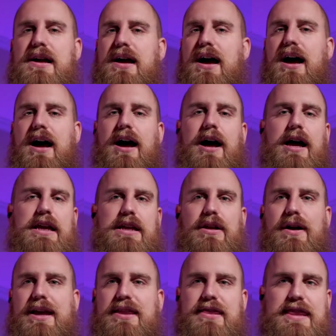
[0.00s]

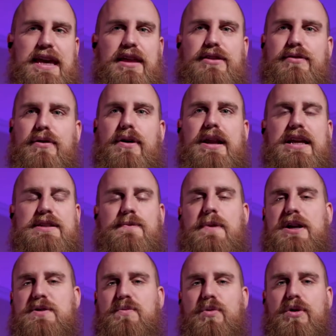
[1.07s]
I can think through it. It's
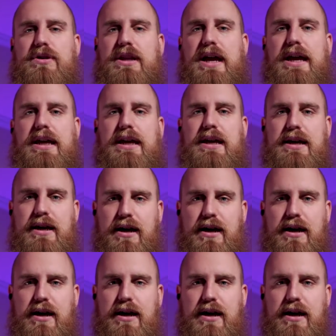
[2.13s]
much more like,